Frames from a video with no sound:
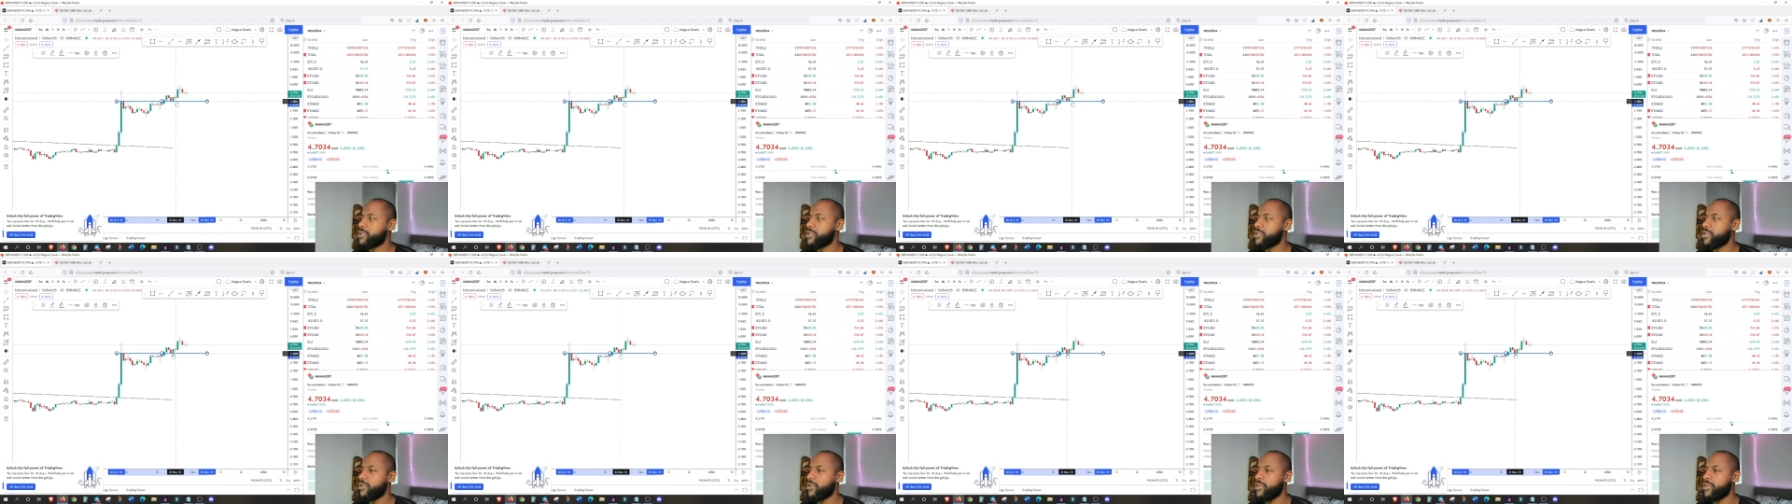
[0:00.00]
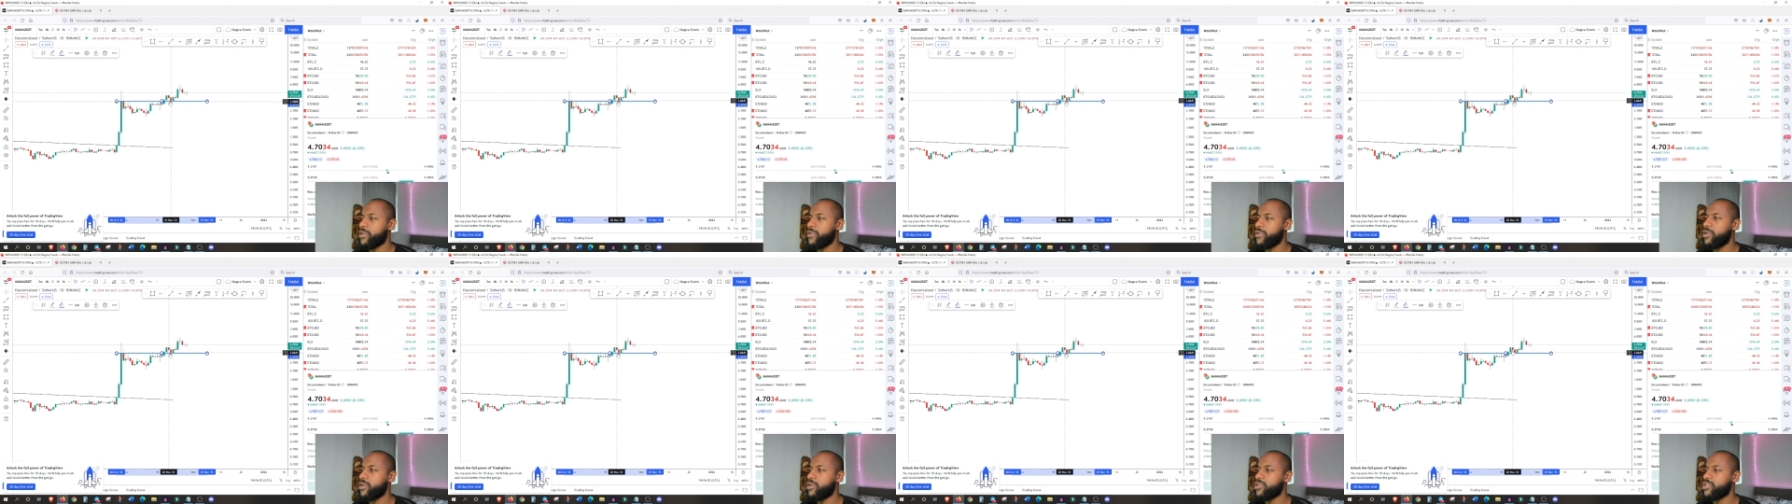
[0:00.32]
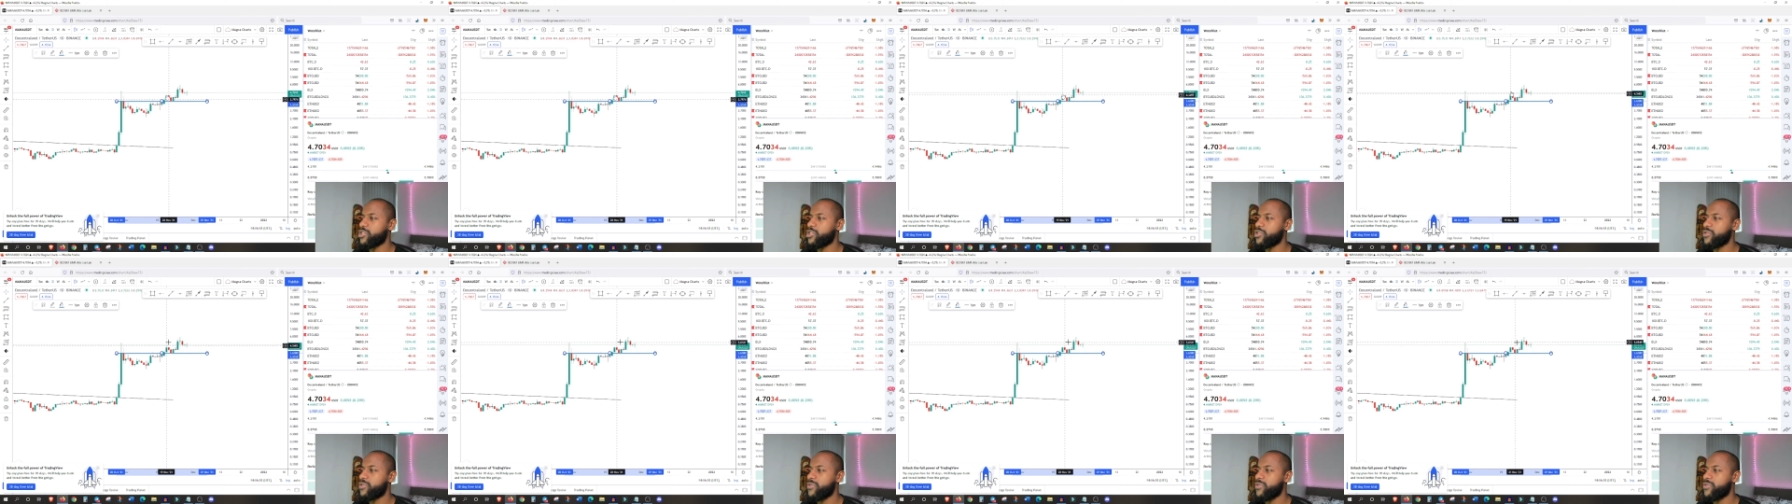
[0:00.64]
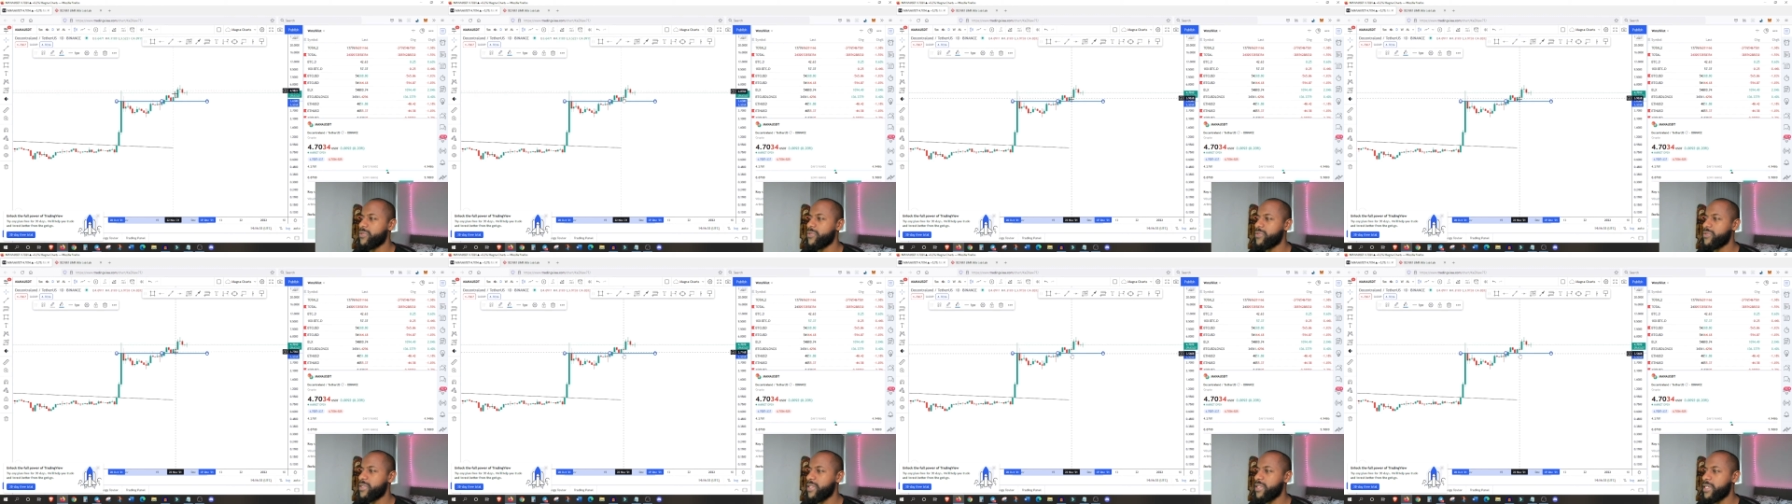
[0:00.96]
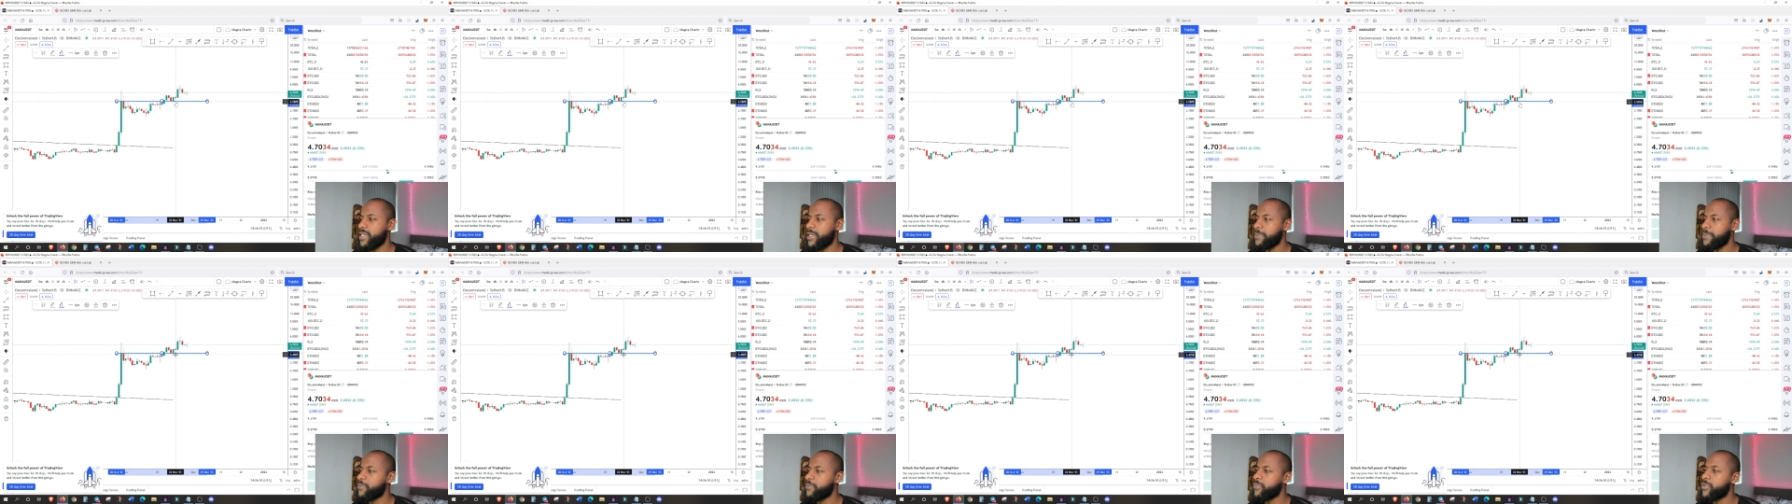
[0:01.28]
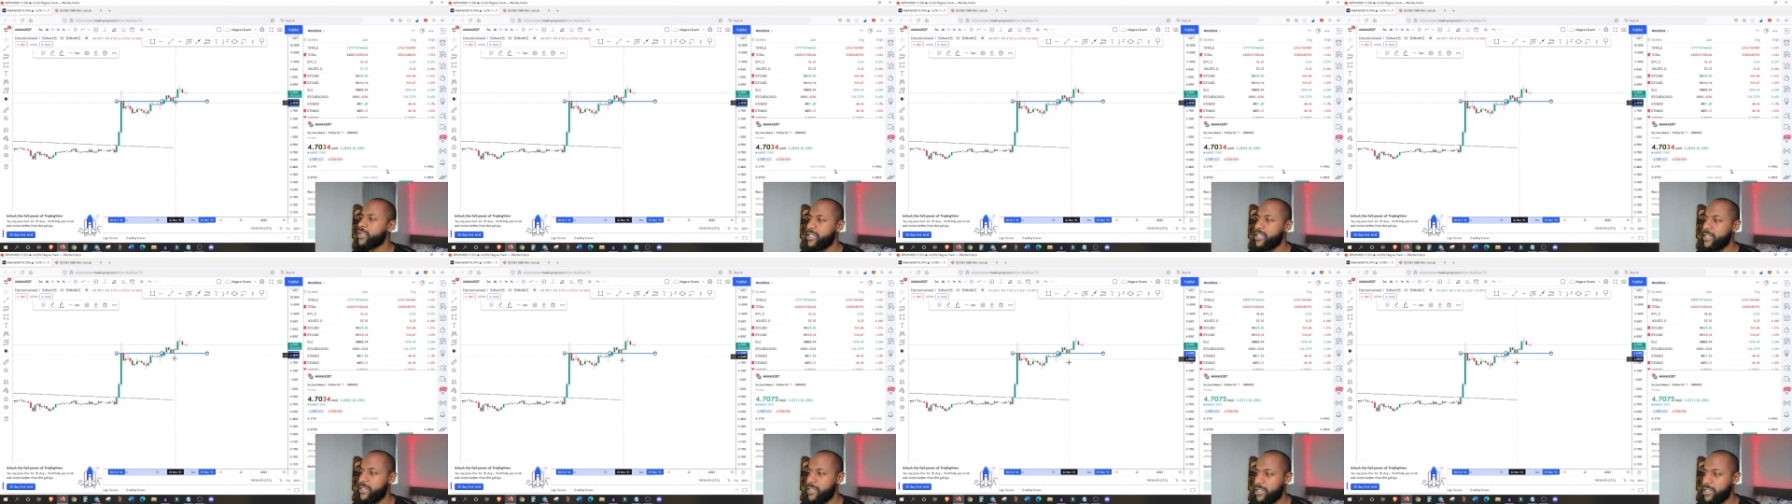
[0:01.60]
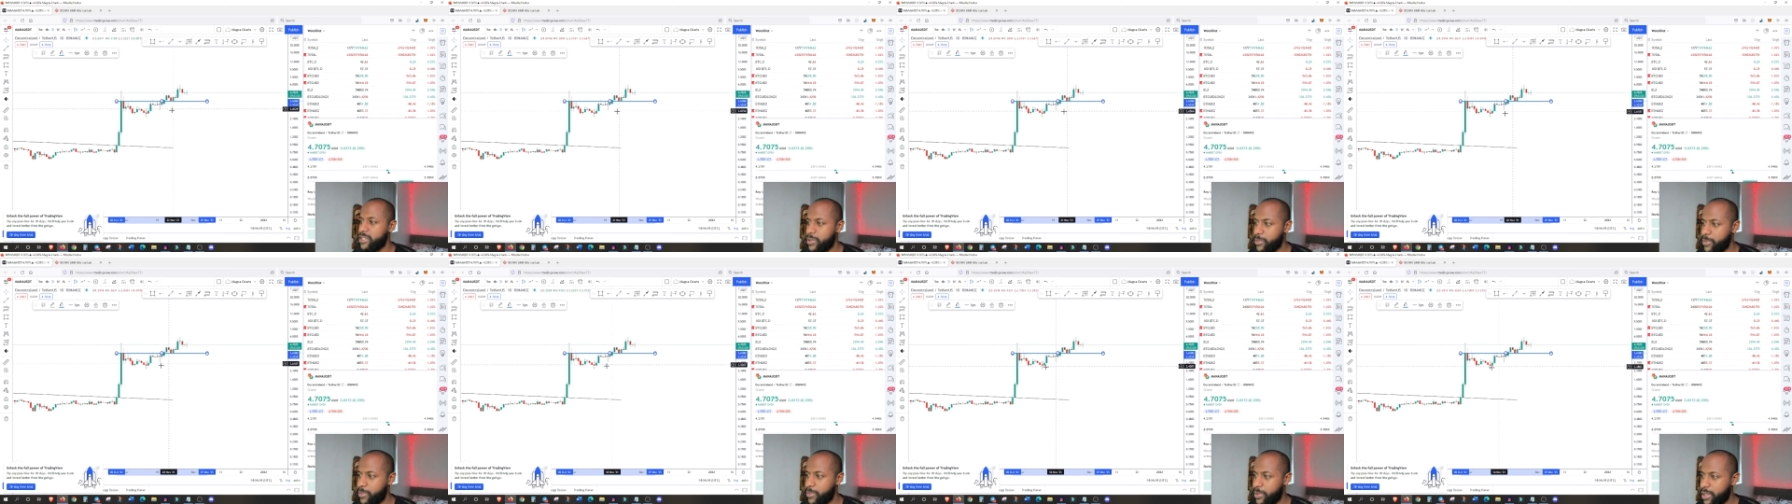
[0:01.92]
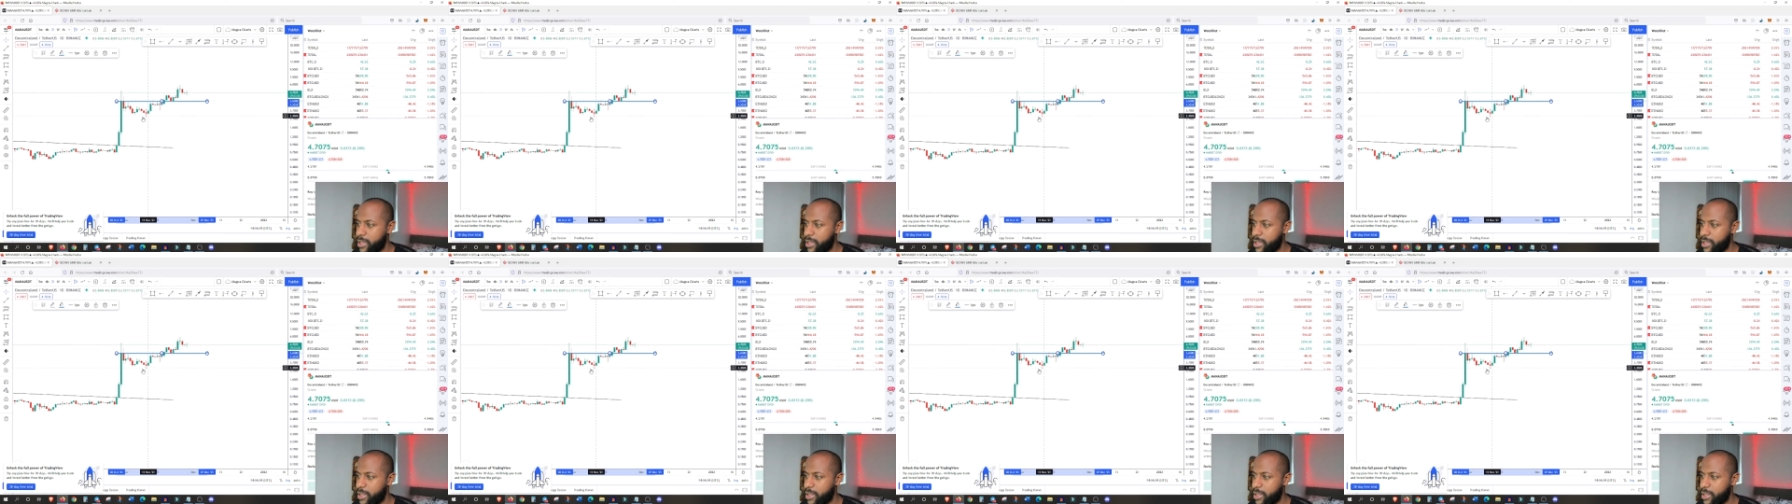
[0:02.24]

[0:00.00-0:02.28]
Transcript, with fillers: So $3.50 seems